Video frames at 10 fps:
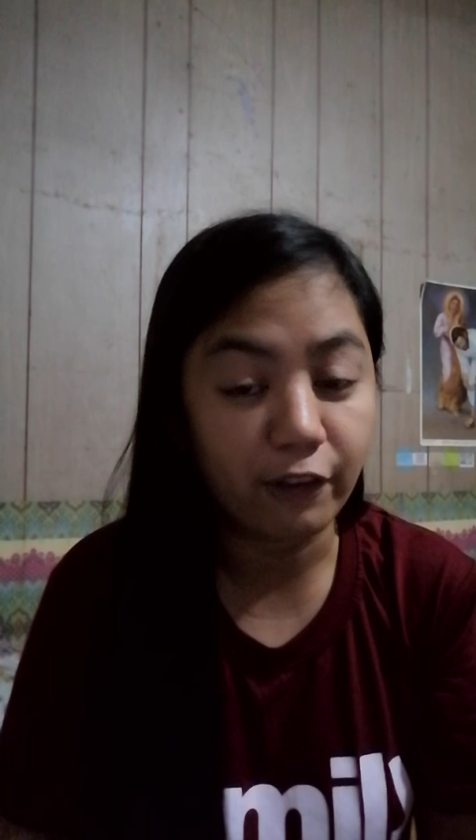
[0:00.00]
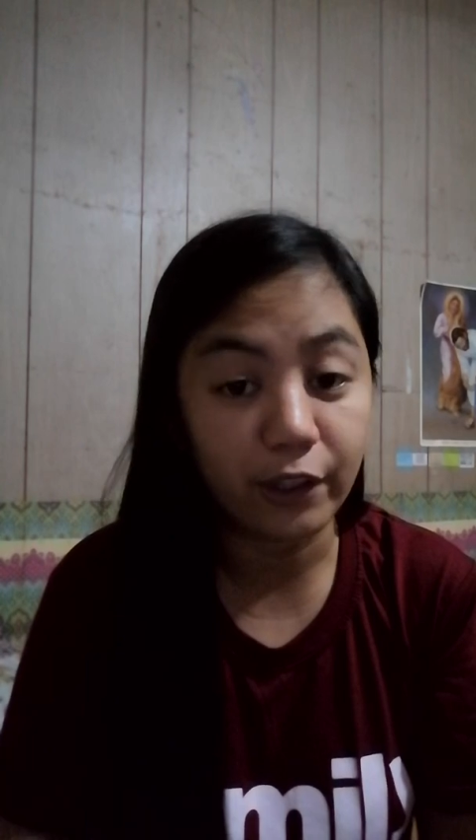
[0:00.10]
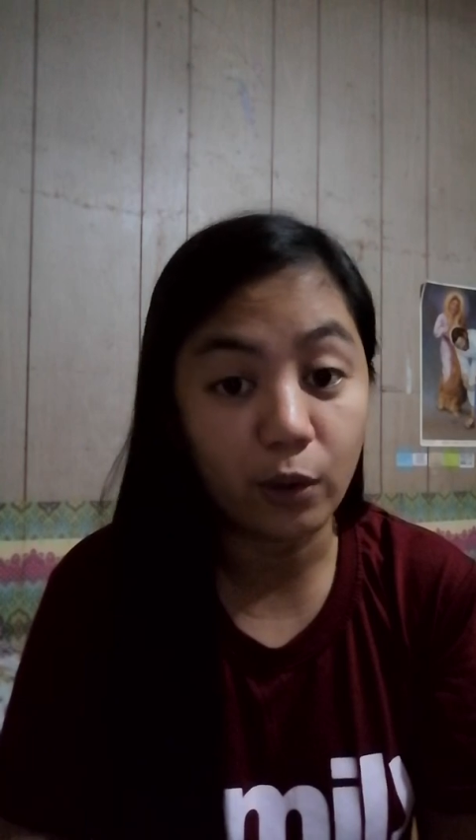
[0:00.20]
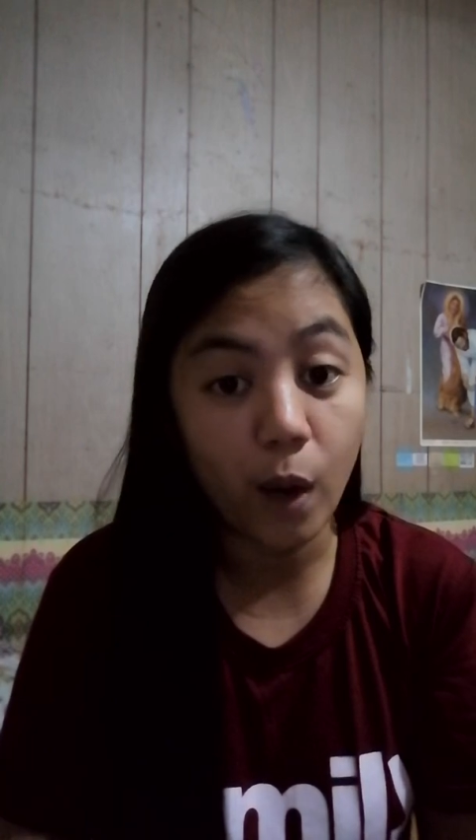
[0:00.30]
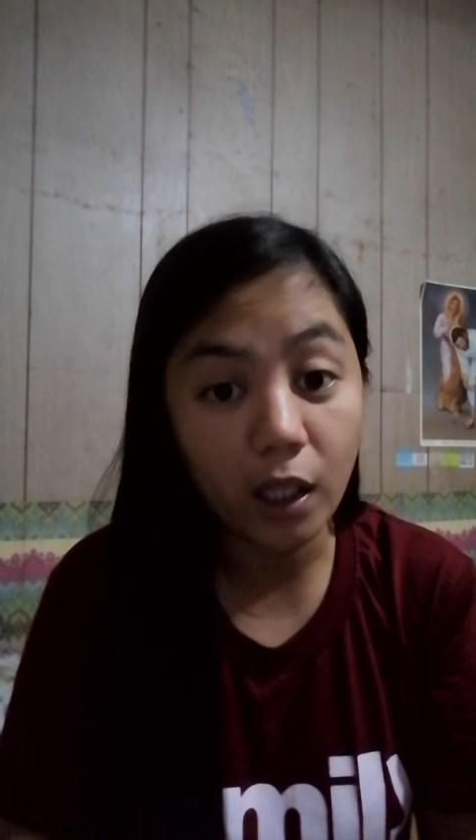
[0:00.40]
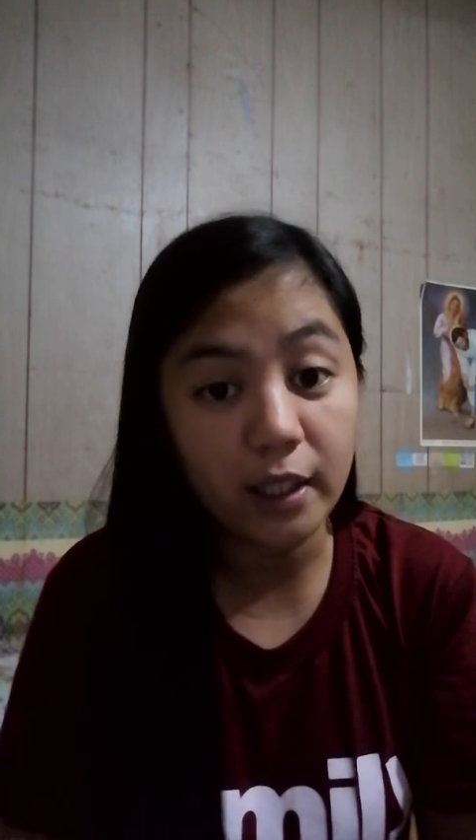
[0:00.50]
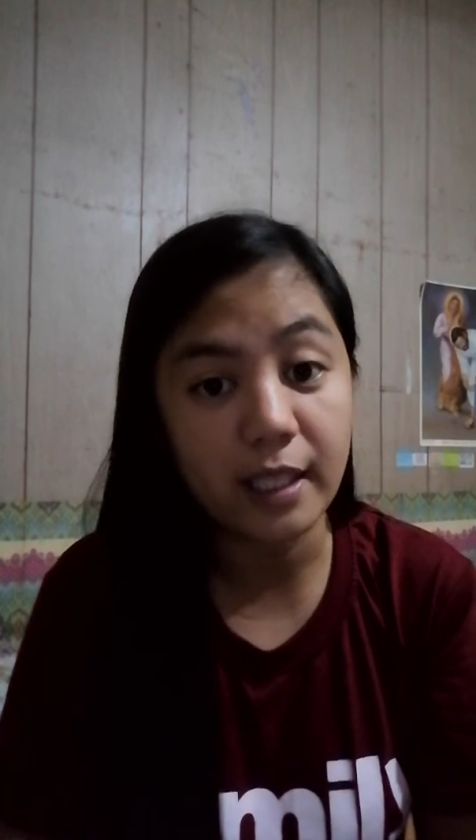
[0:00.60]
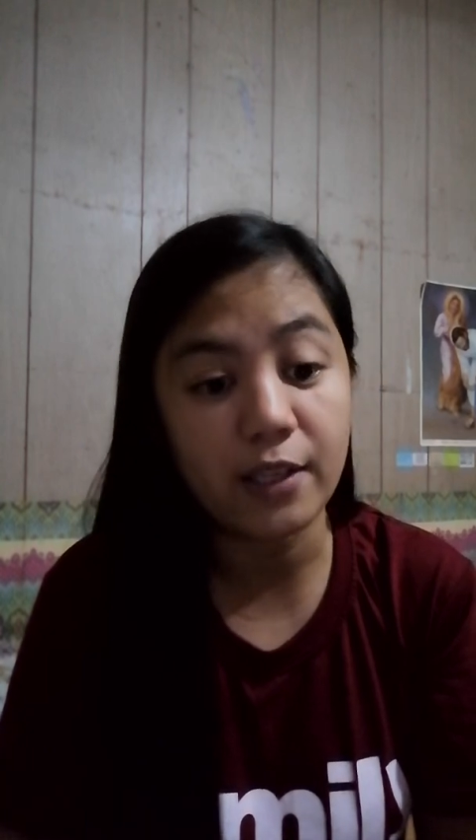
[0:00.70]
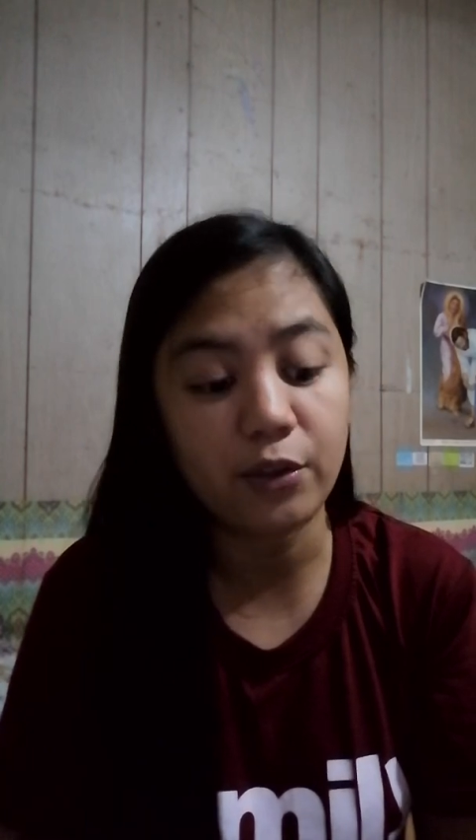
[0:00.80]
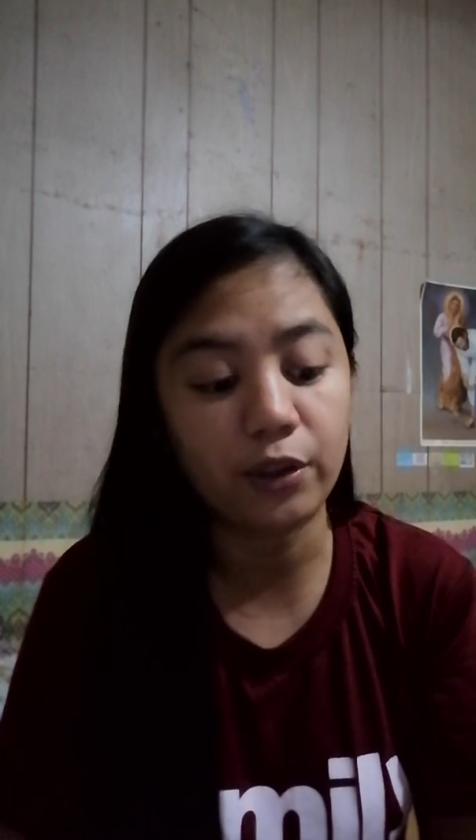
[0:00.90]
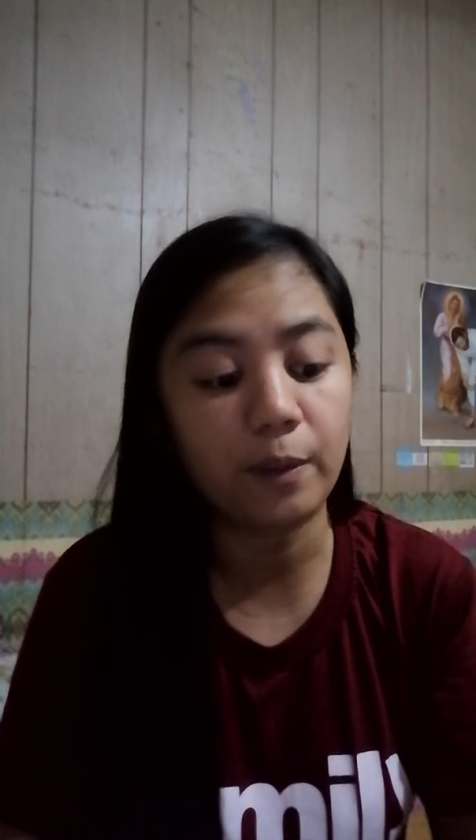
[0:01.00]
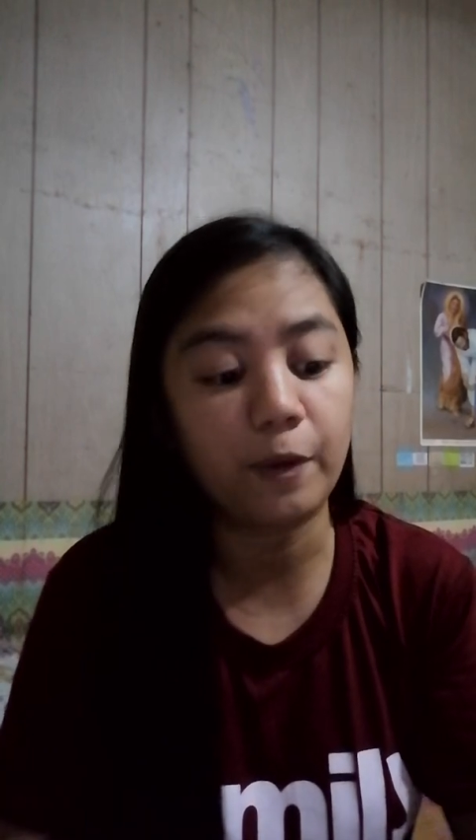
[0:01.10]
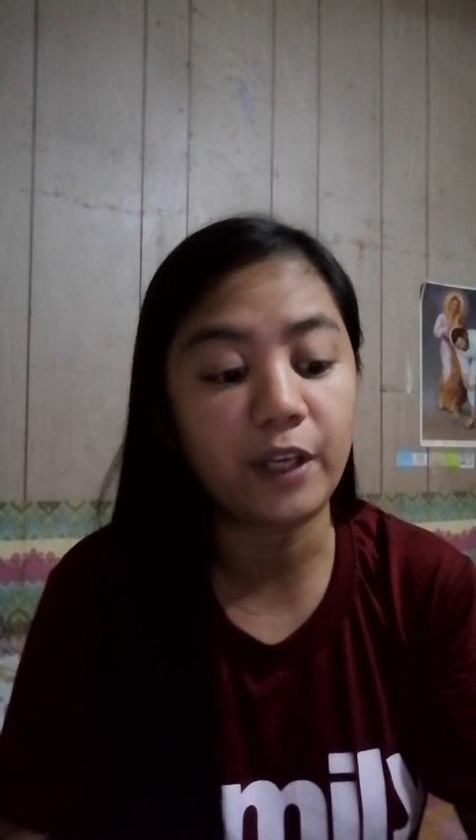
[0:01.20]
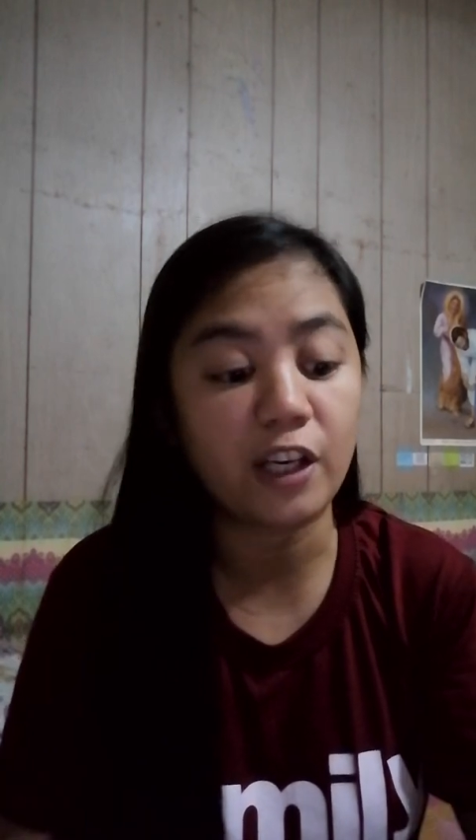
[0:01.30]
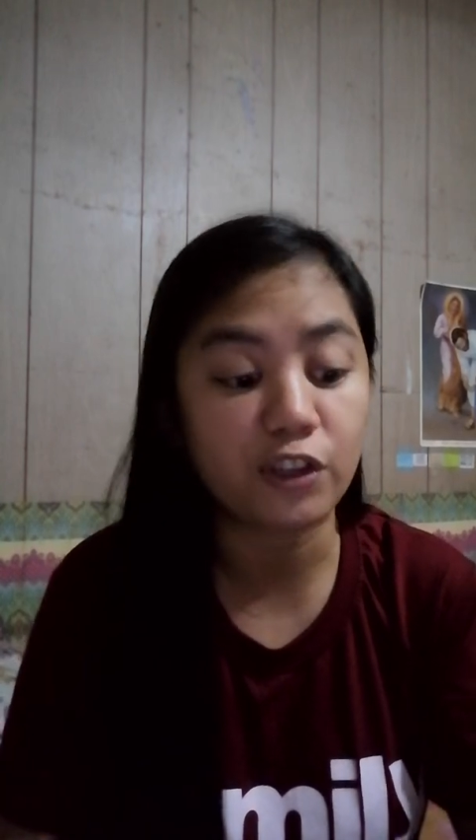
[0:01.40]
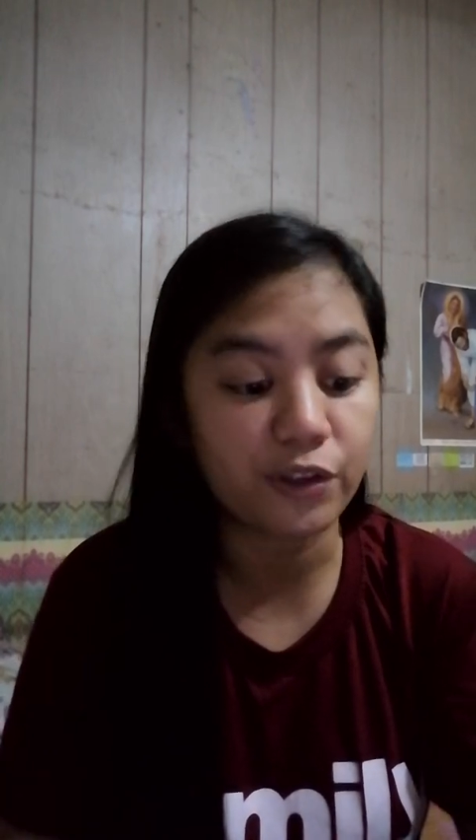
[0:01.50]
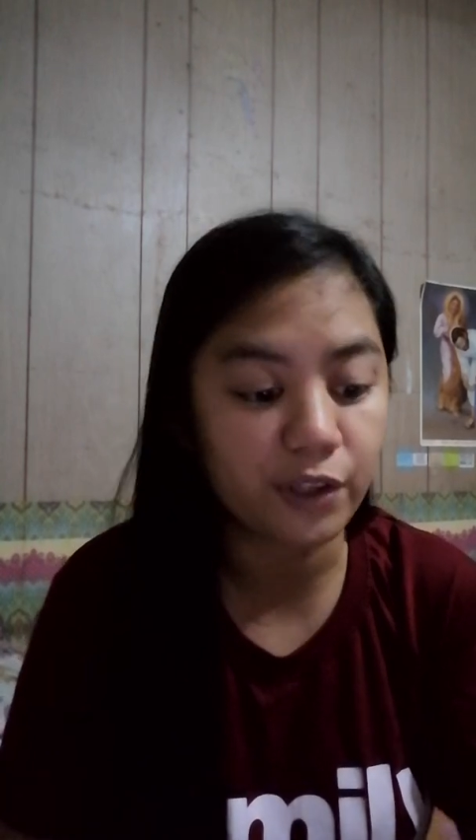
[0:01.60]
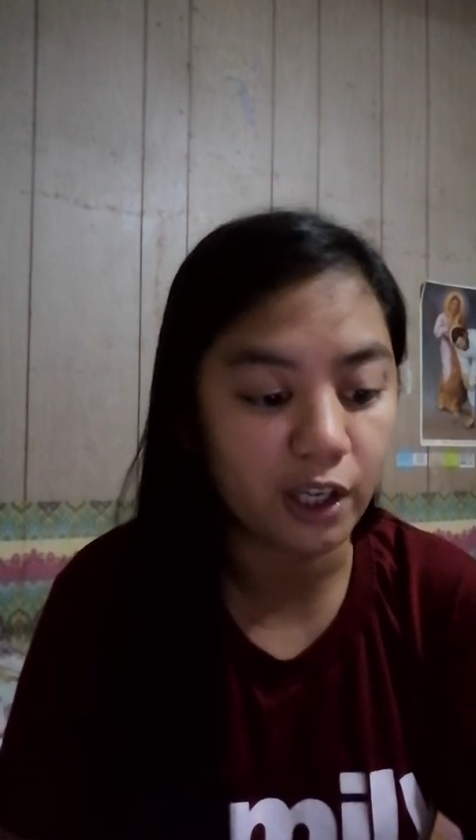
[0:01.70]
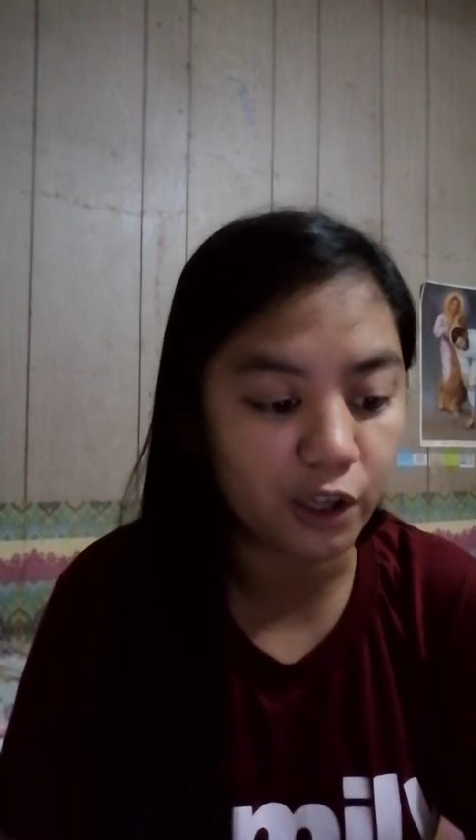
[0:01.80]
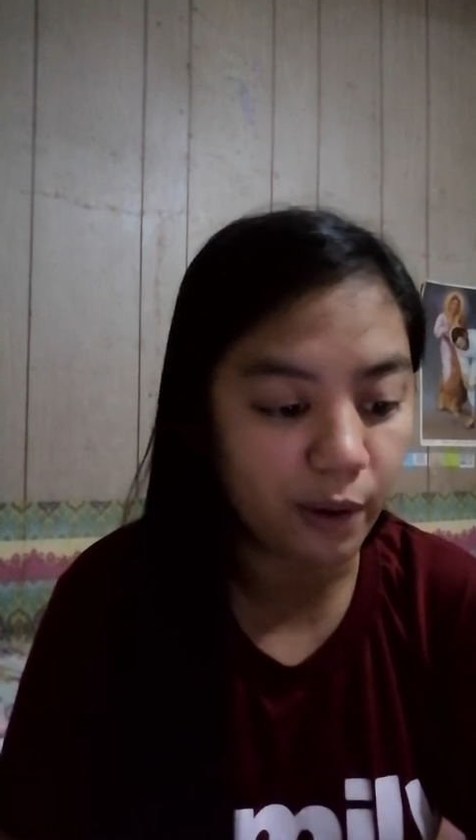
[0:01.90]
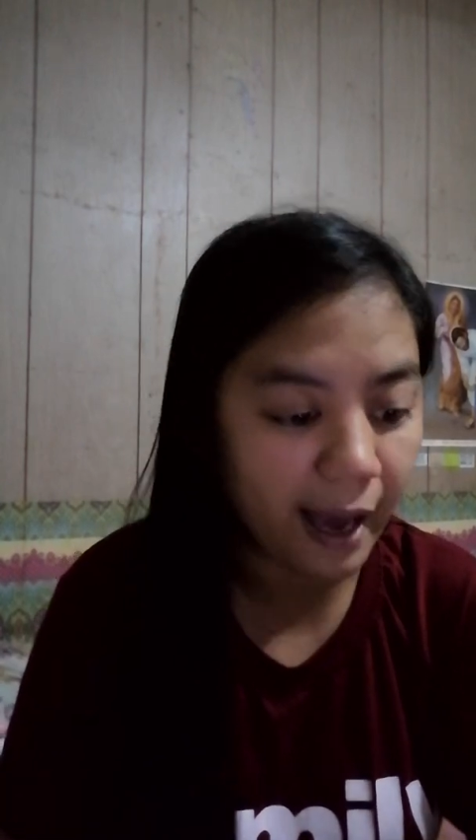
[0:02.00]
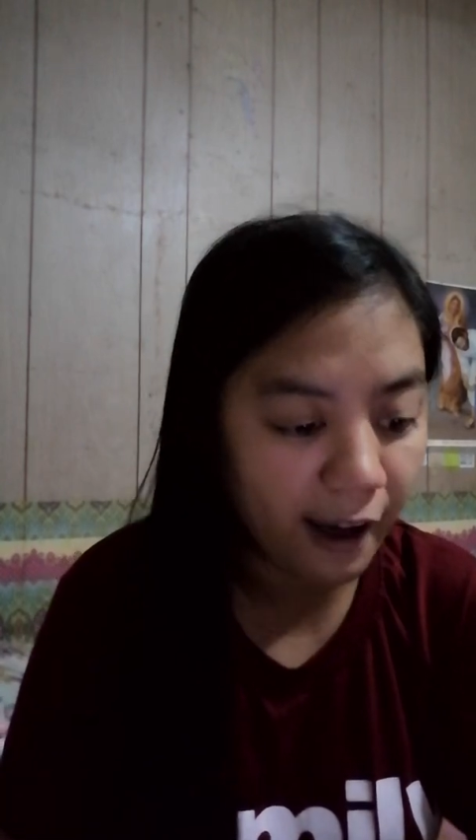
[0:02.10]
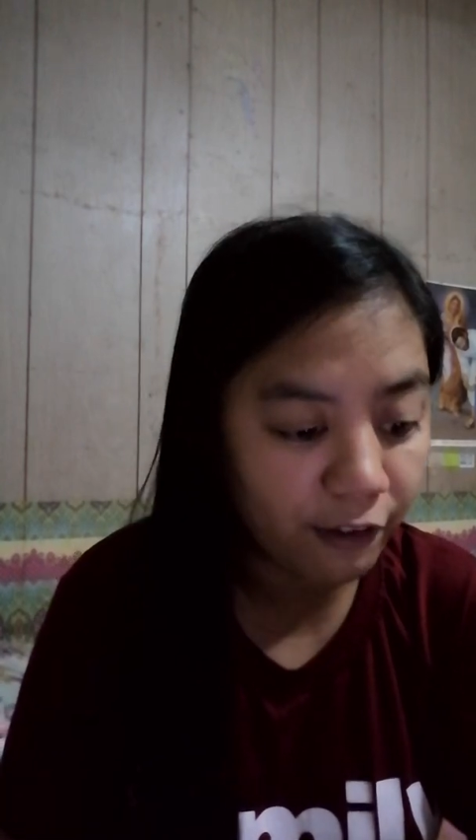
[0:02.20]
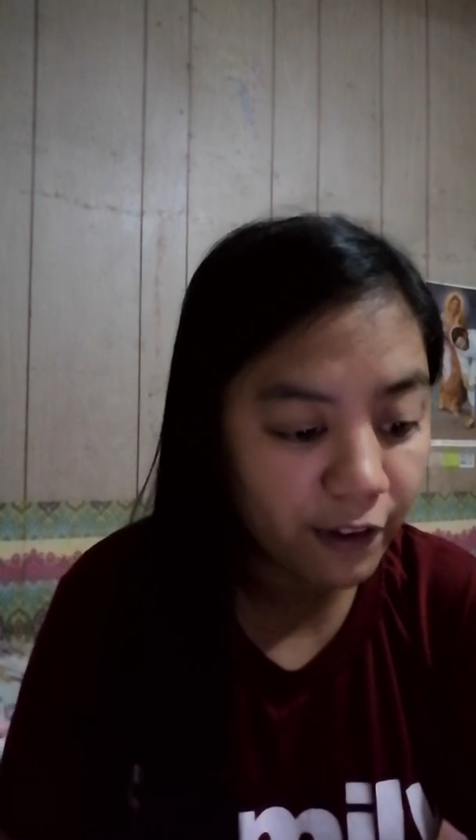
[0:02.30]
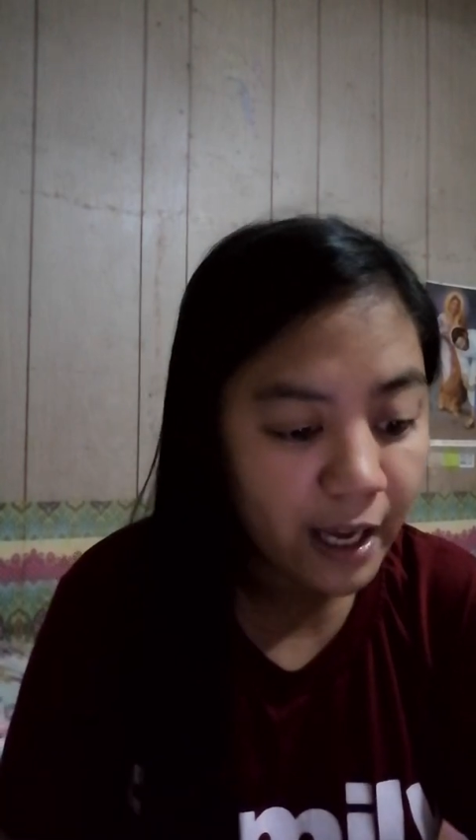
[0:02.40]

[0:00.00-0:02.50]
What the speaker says: or the qualities or the potentials that you have.